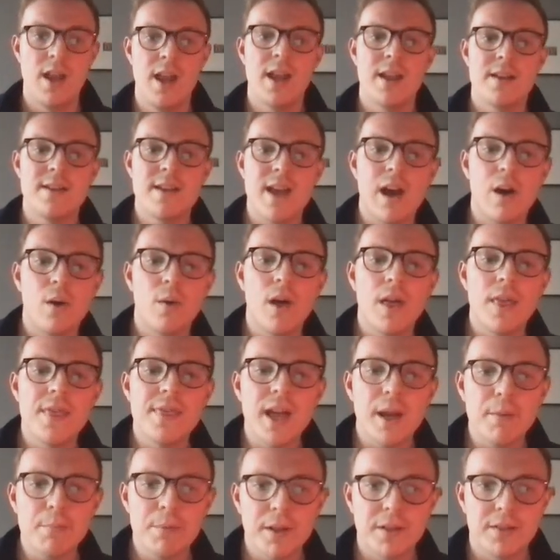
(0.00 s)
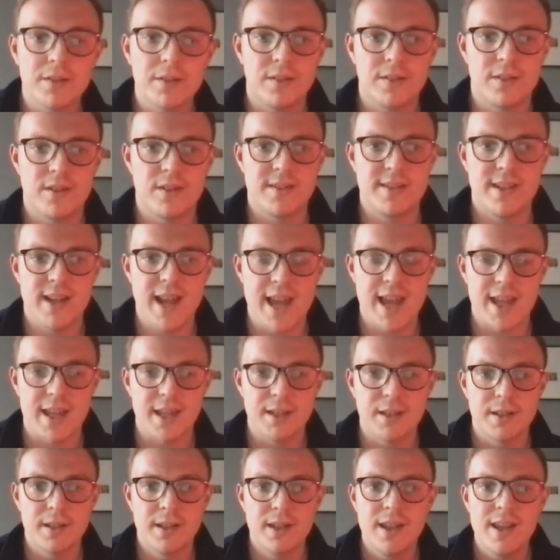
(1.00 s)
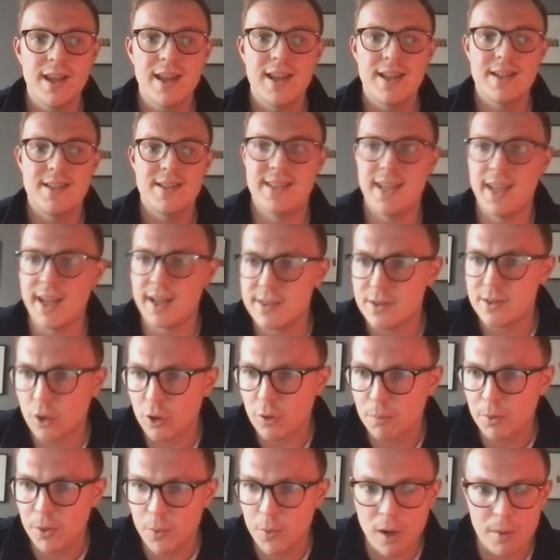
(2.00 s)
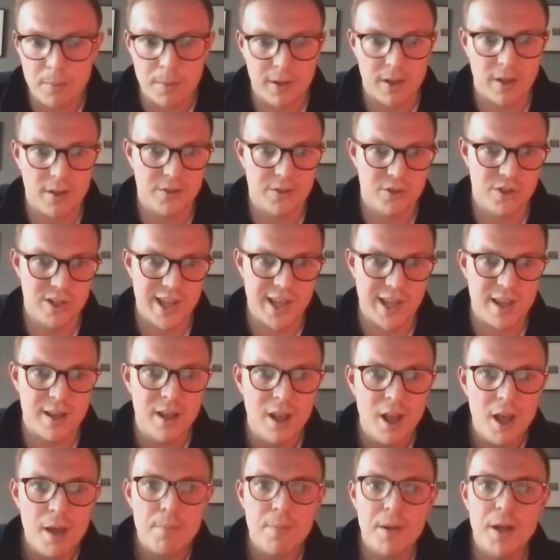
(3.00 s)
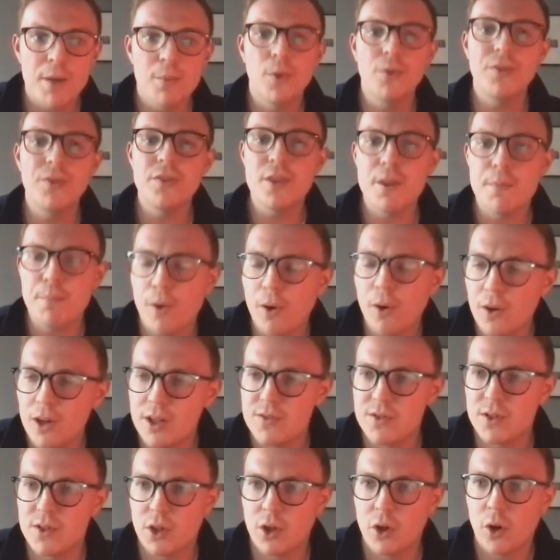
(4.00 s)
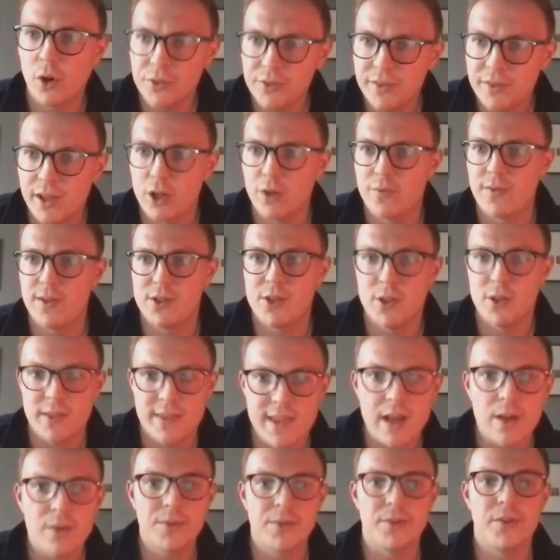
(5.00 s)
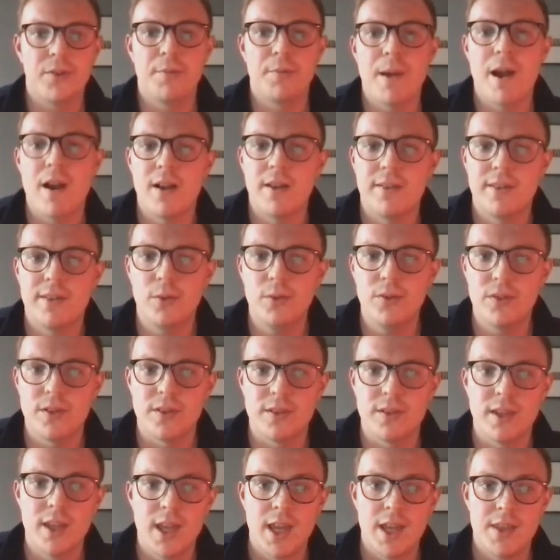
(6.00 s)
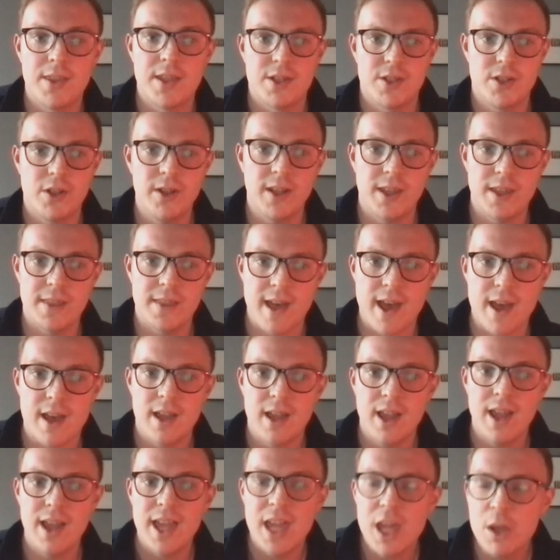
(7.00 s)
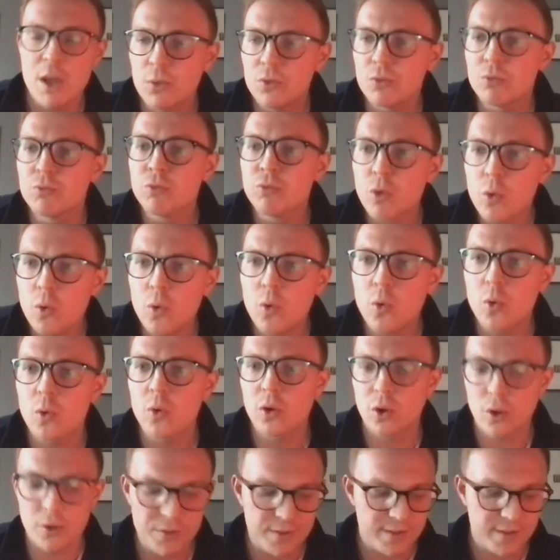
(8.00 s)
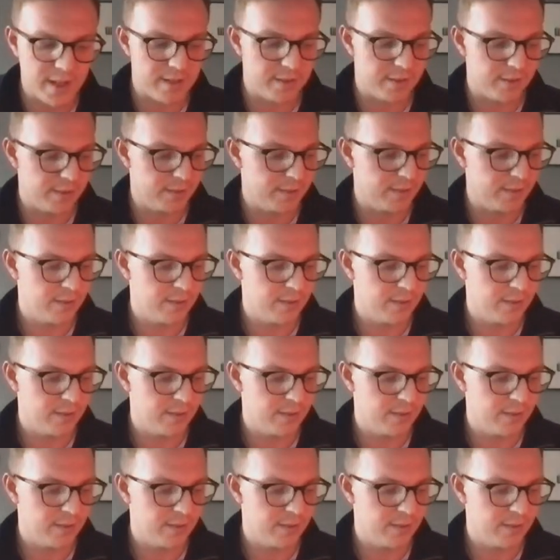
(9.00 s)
Now, that brings us to today. TikTok blew up last year, but it wasn't the polished content of the 2000s Paris Hilton that took it there. It was raw content.